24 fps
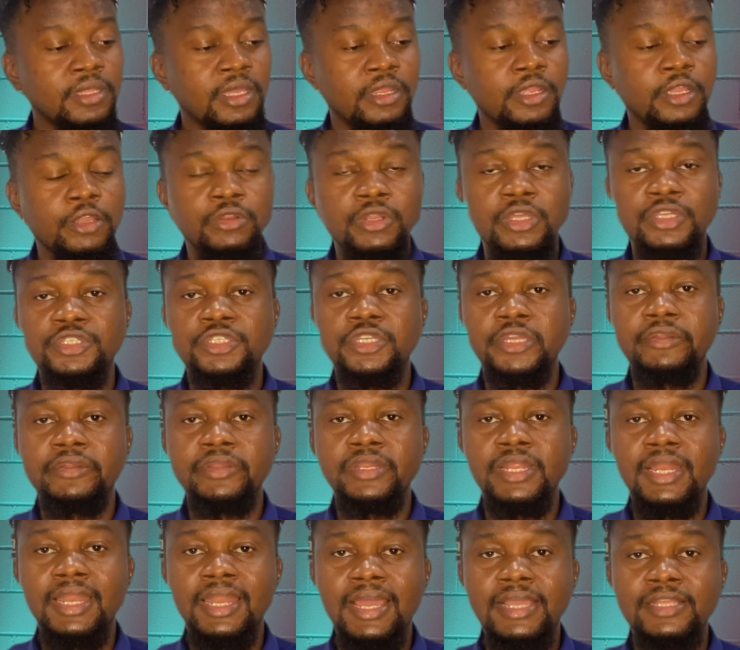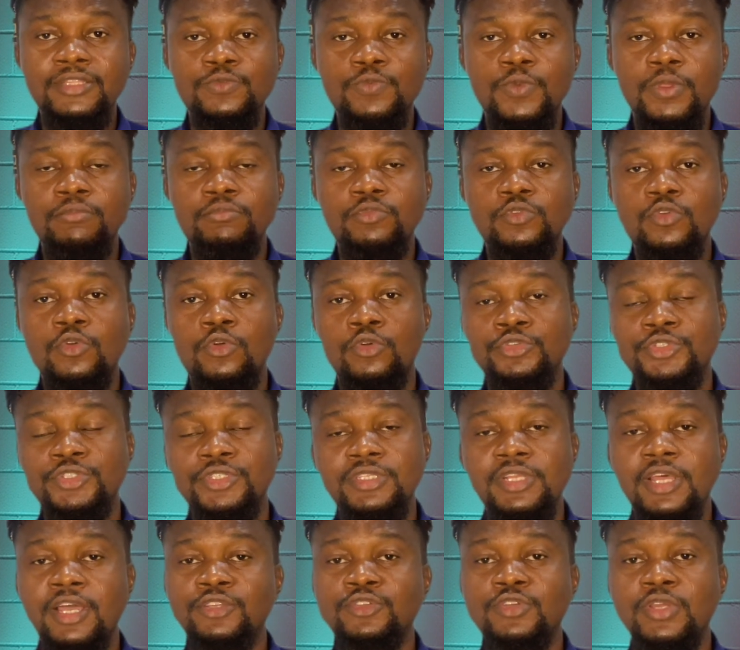that you're not sharing the light. When
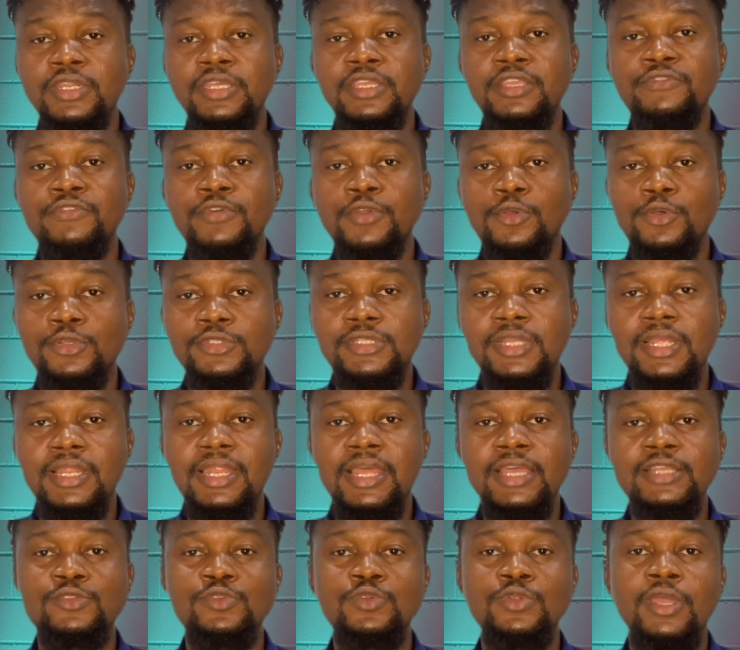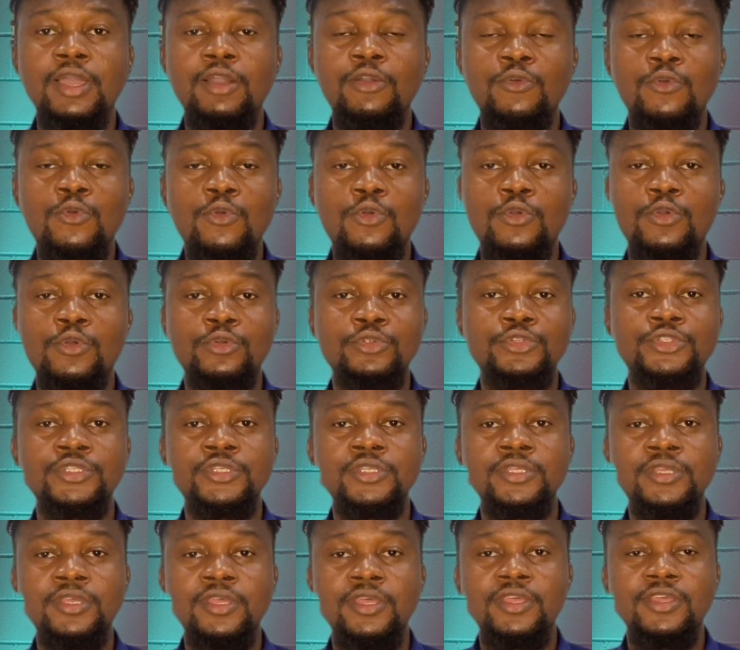countries are actually giving constant light to their whole
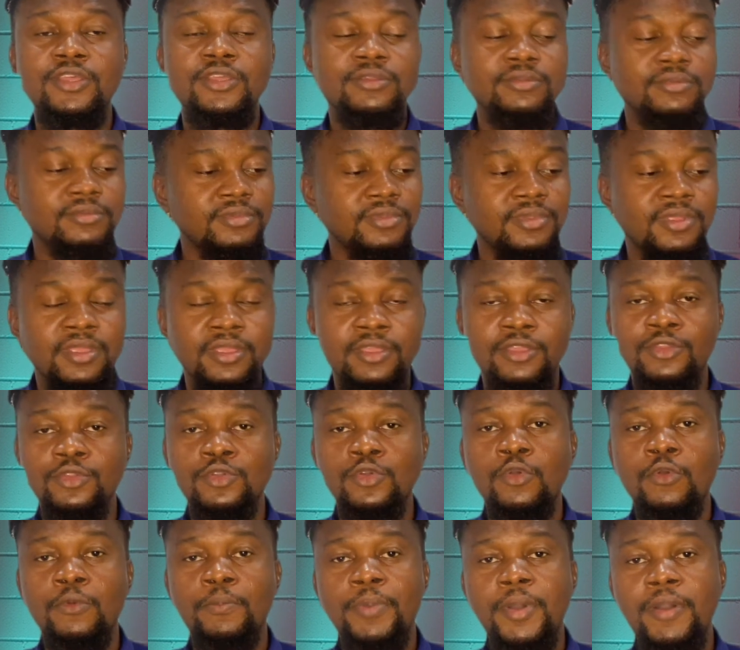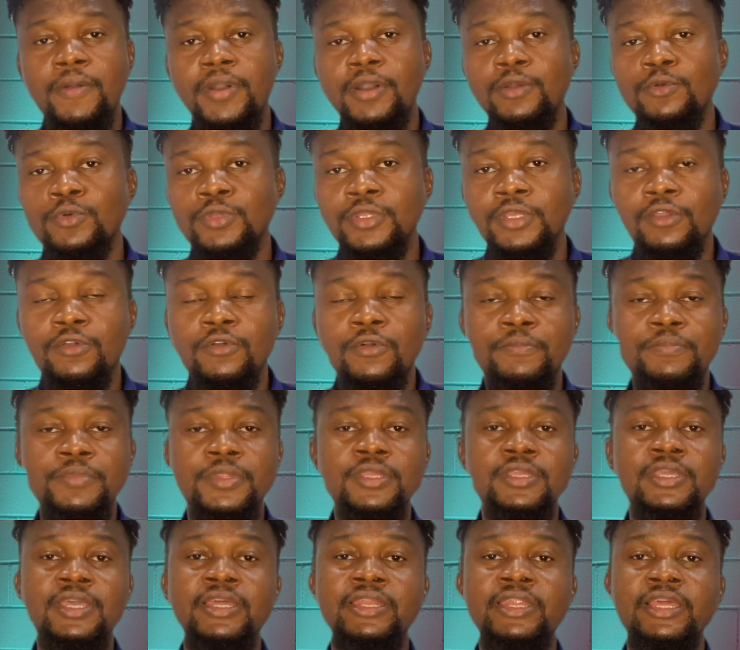country, your power holding
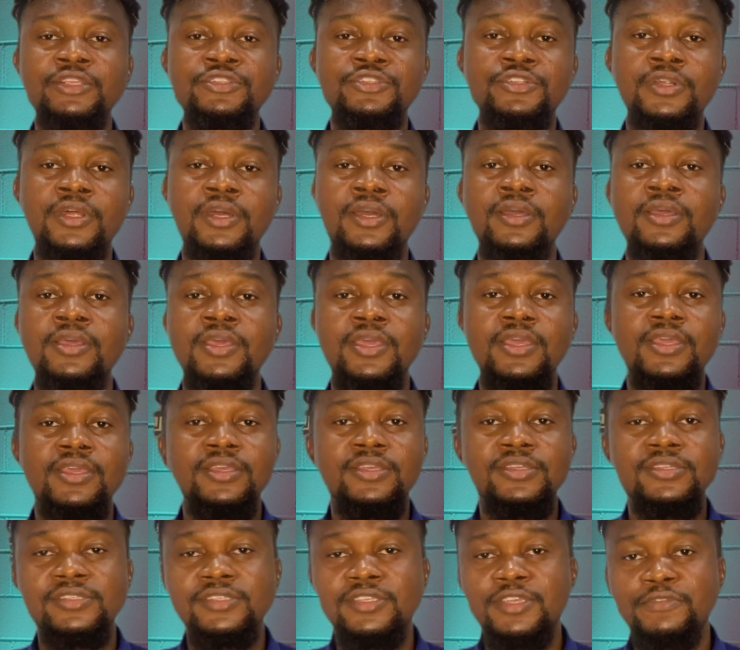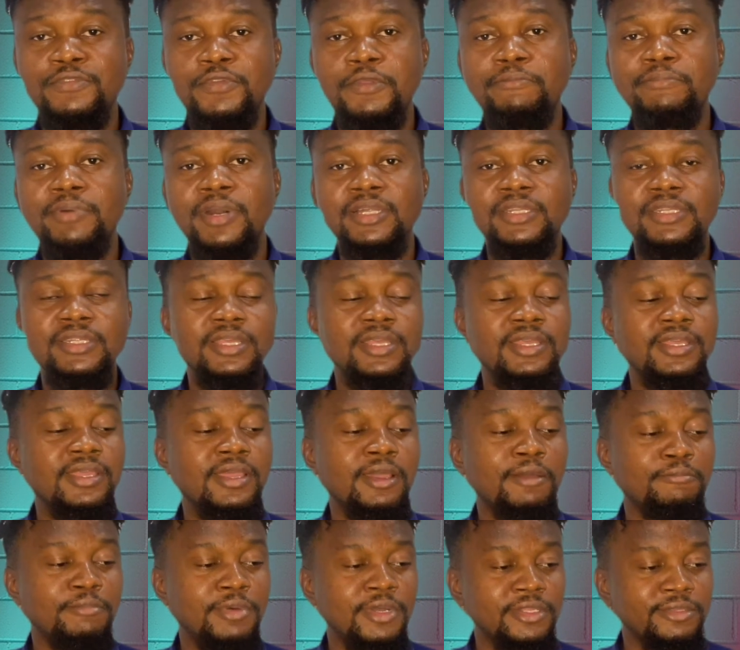company here in Nigeria is giving band A
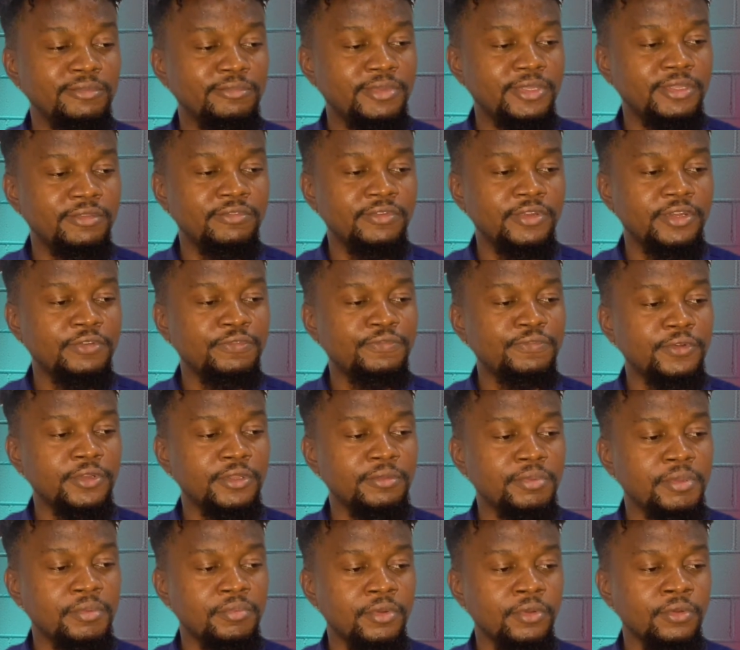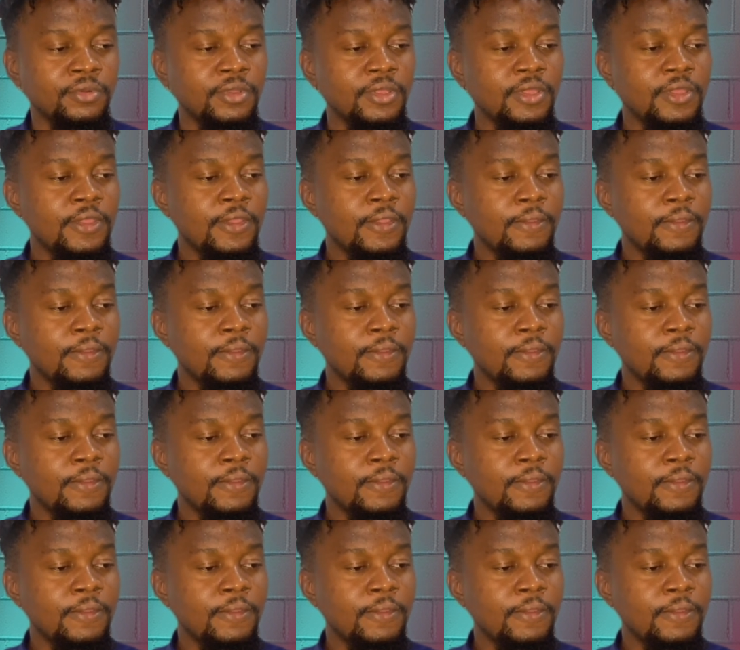and band B. Very funny people.